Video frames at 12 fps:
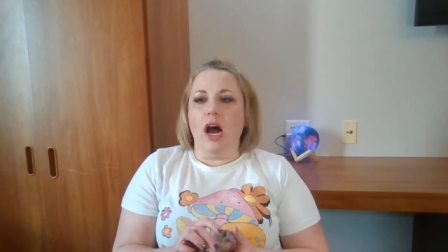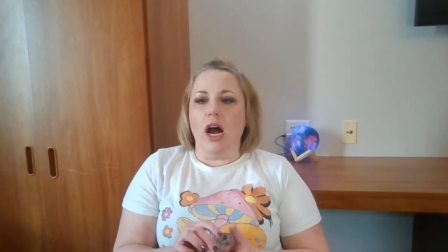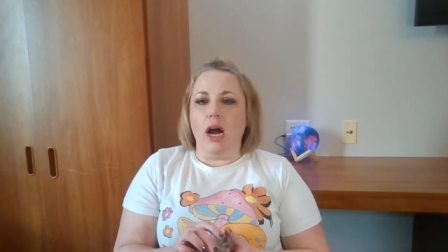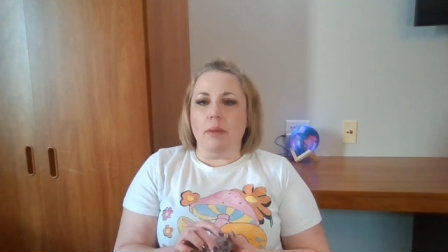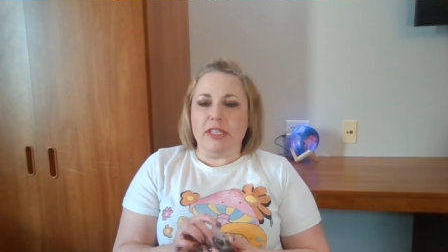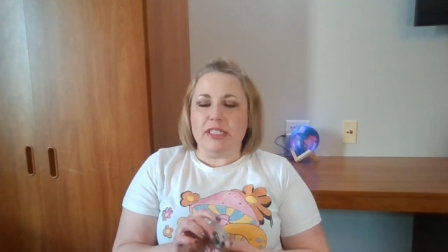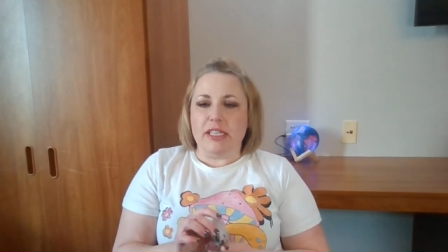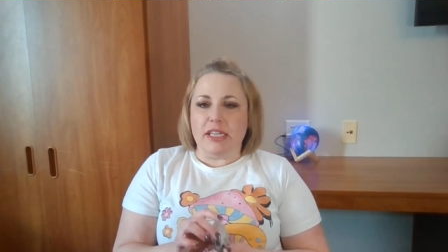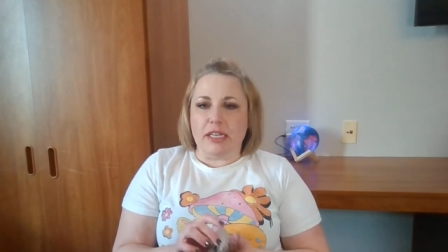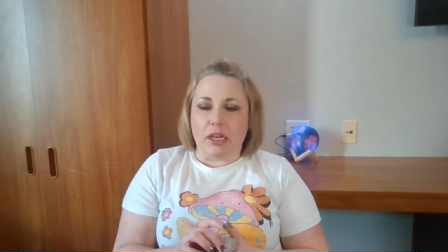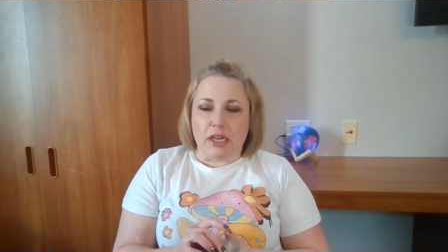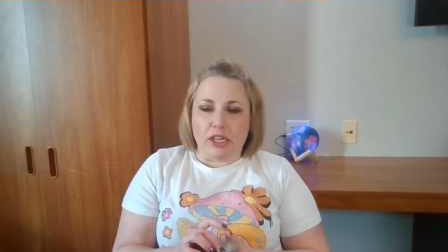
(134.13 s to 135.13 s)
um, it,
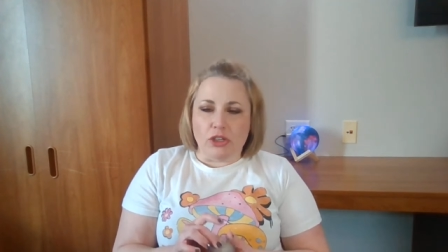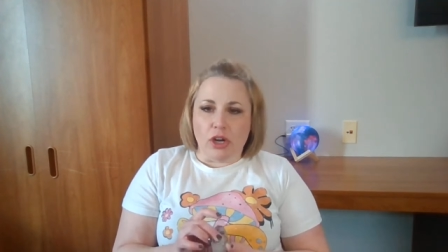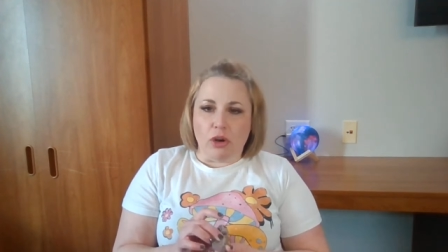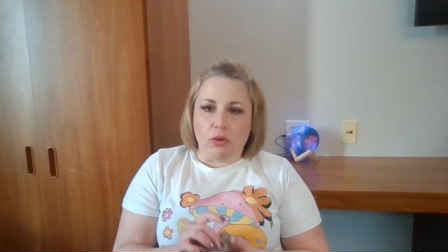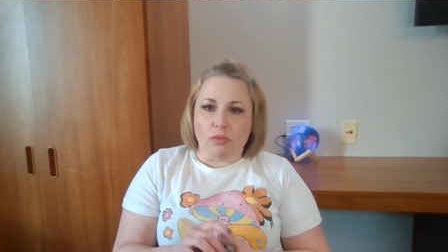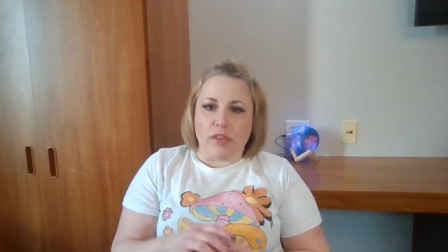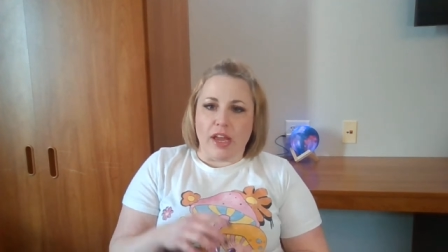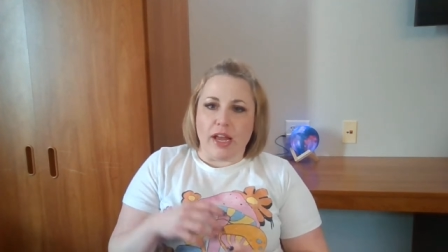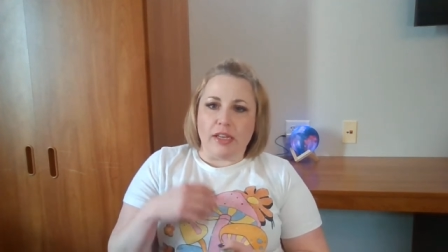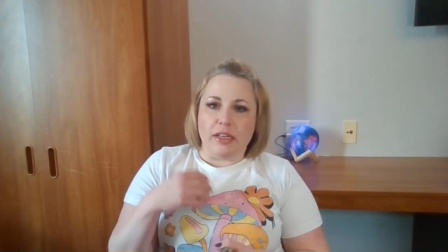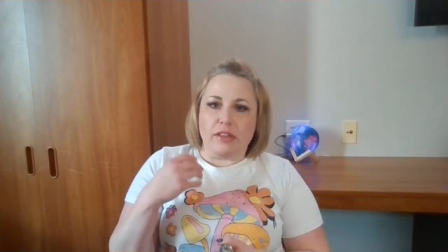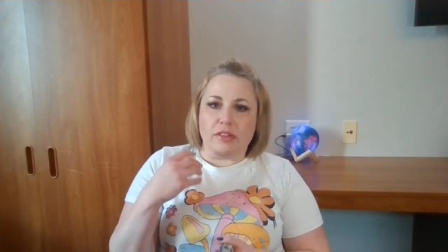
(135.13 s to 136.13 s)
it, you know,
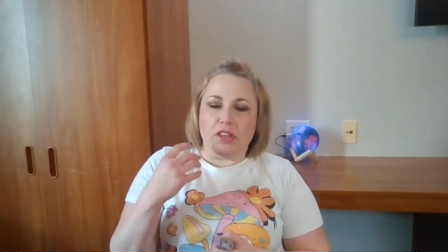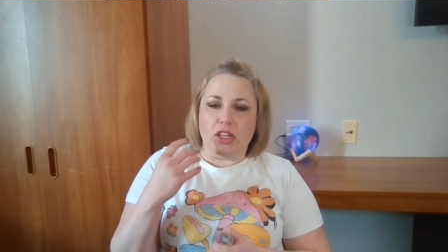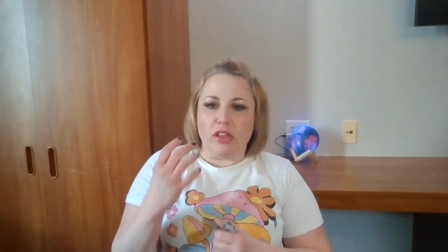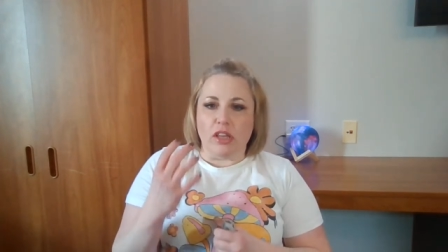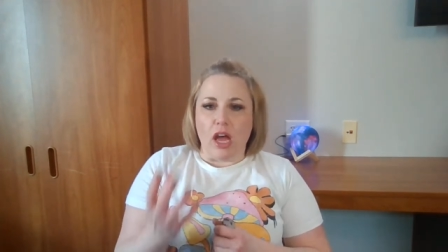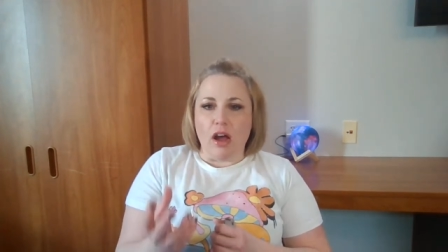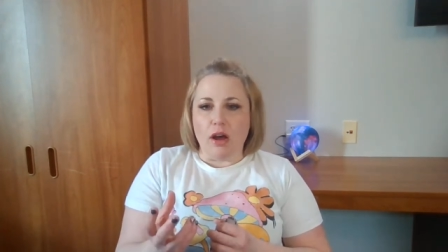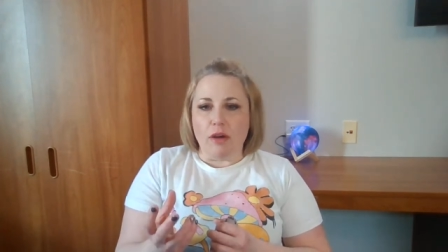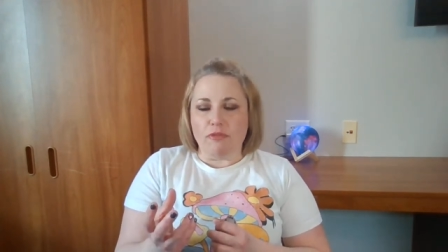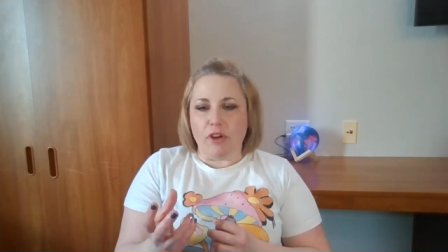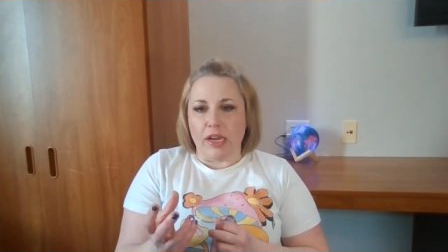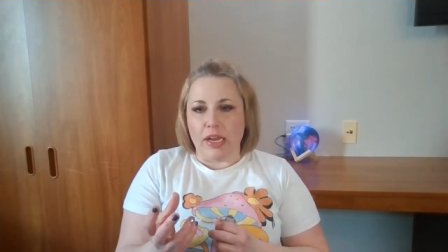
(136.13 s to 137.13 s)
that the
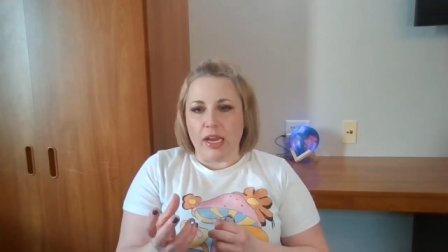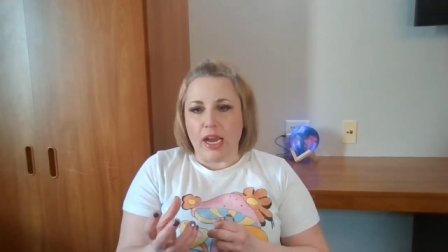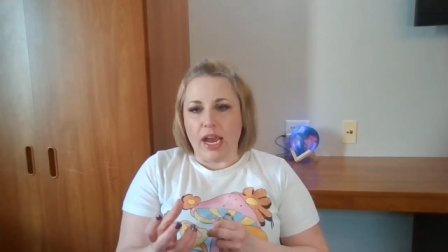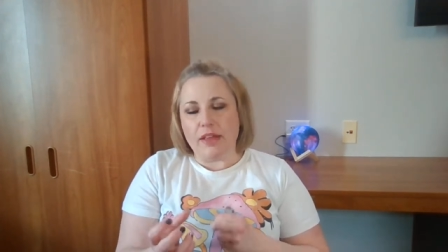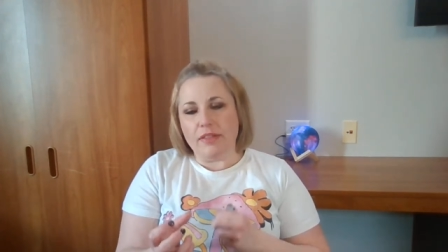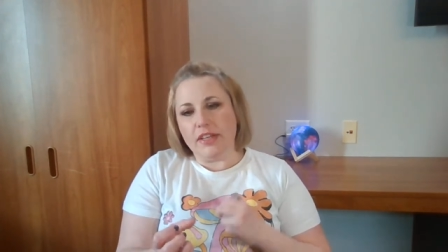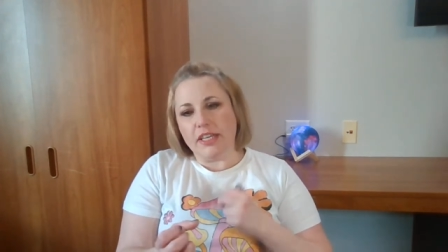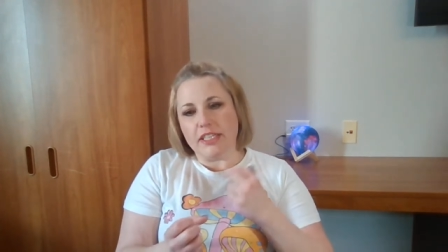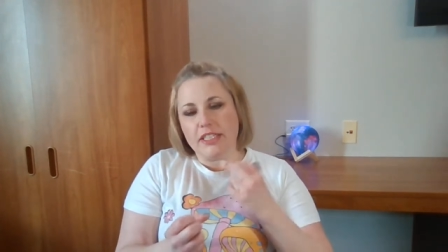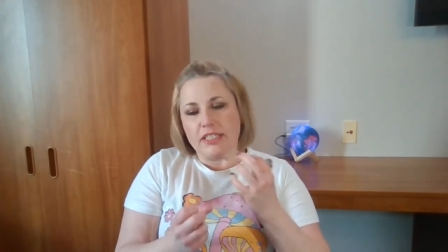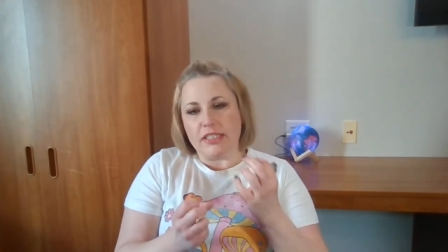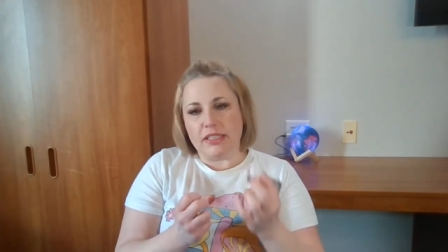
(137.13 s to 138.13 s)
love and
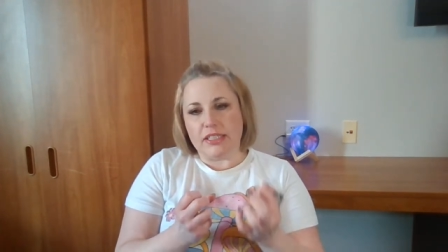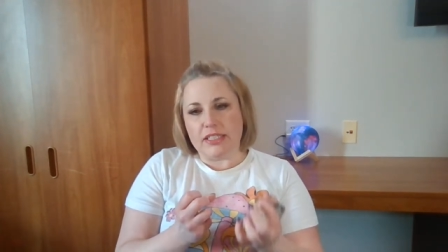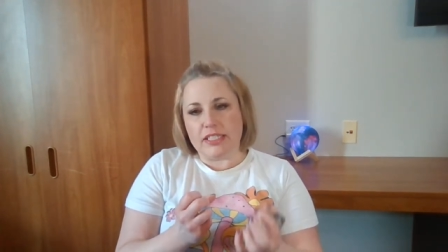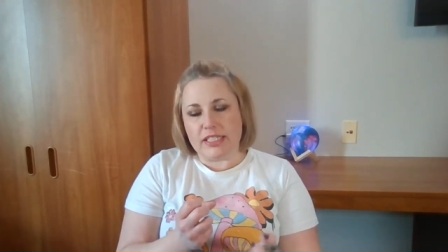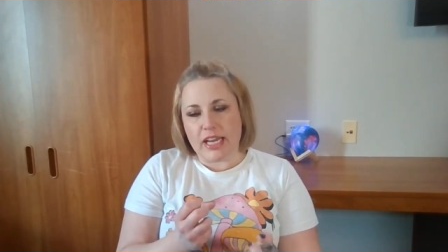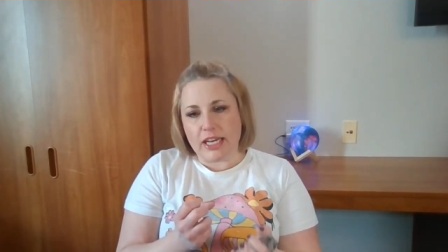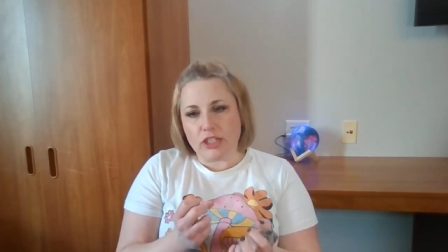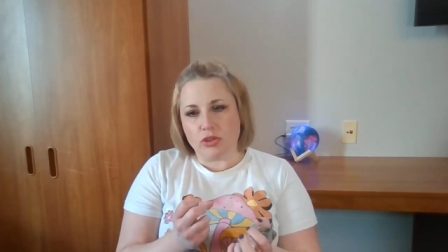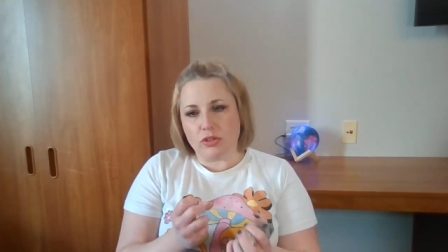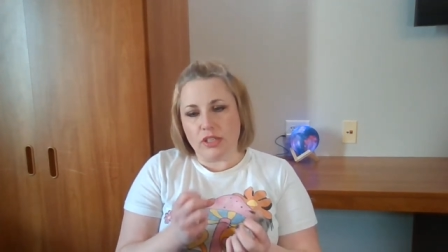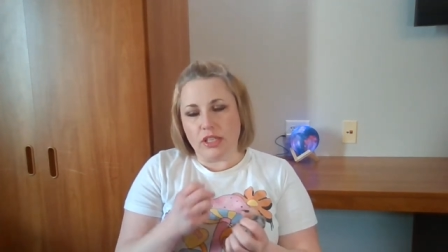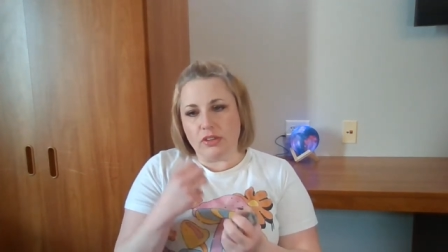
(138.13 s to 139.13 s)
the the
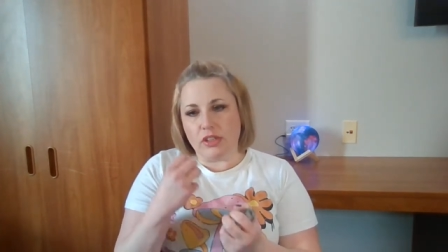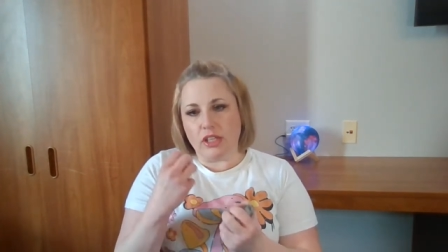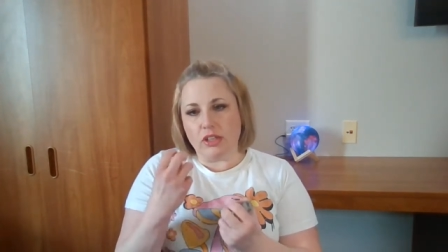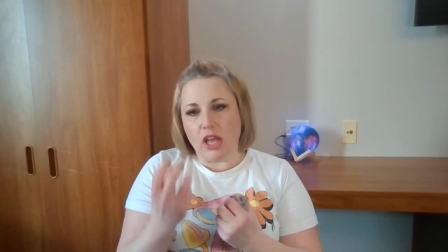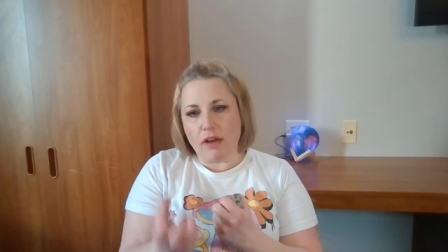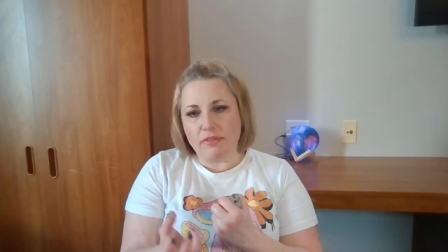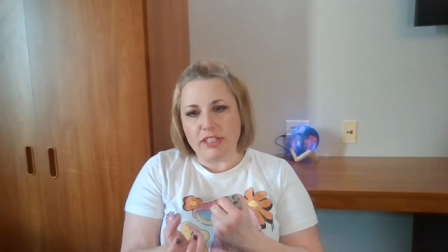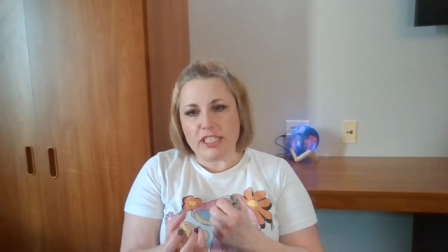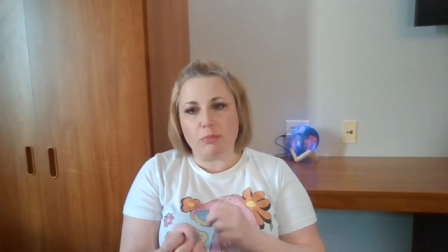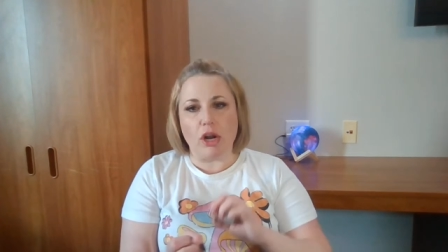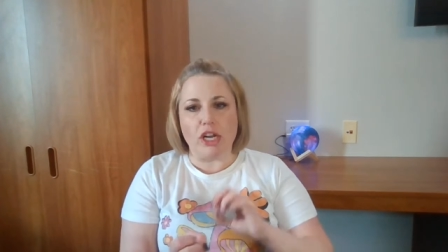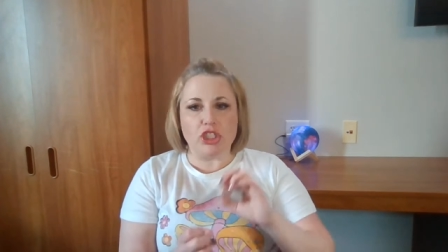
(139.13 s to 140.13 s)
sex the the love
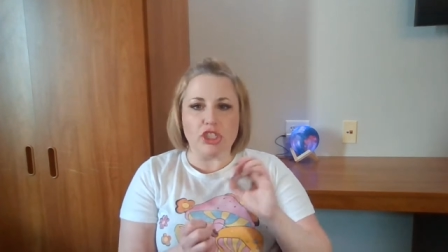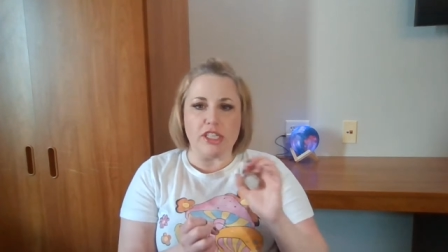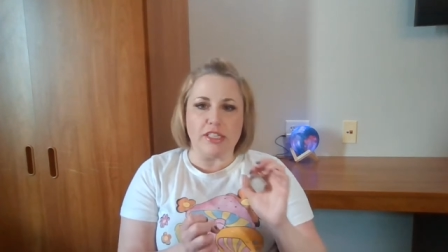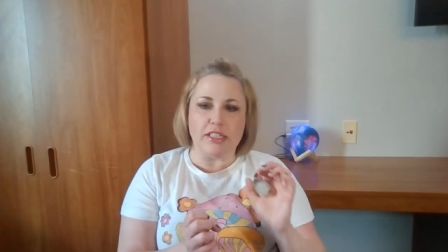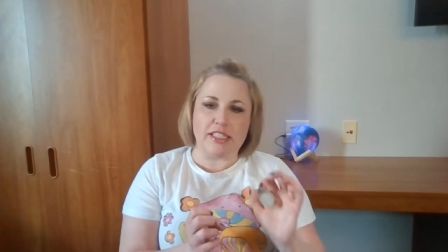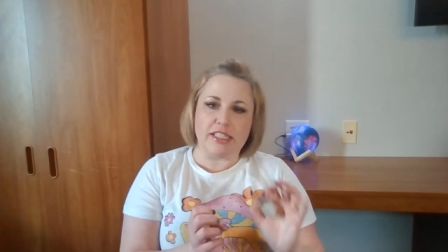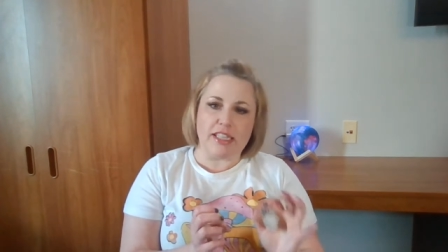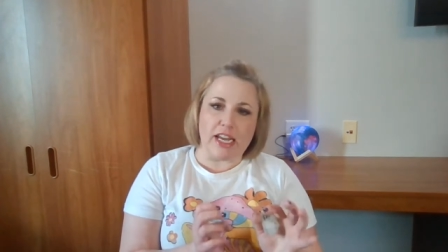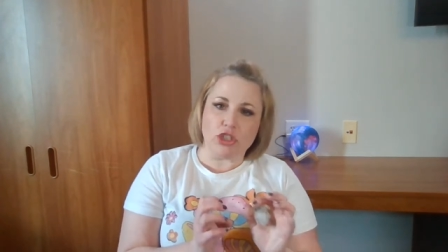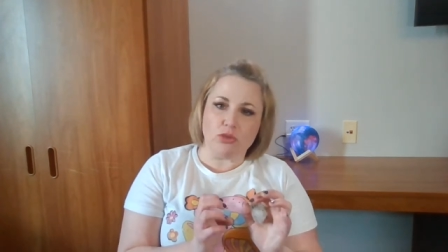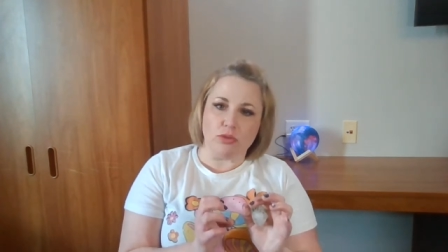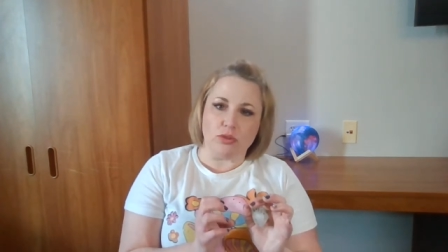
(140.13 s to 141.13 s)
expression and the
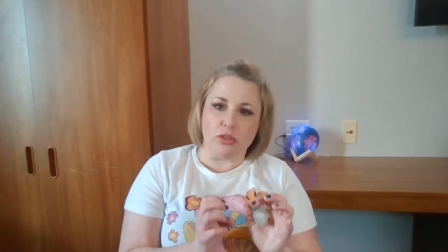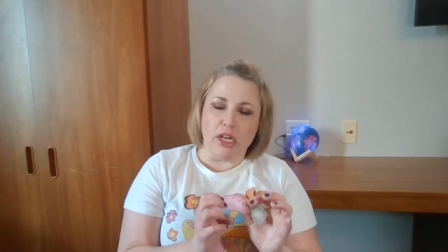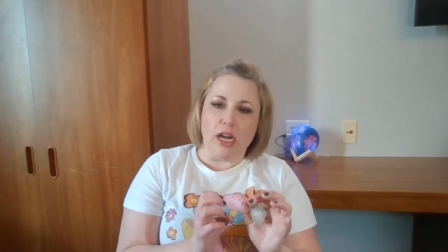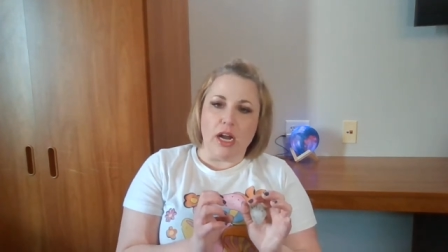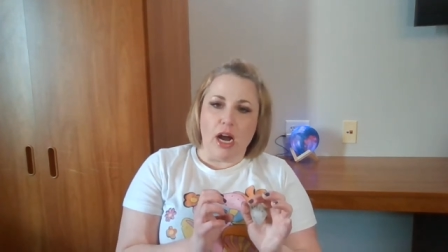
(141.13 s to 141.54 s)
sexual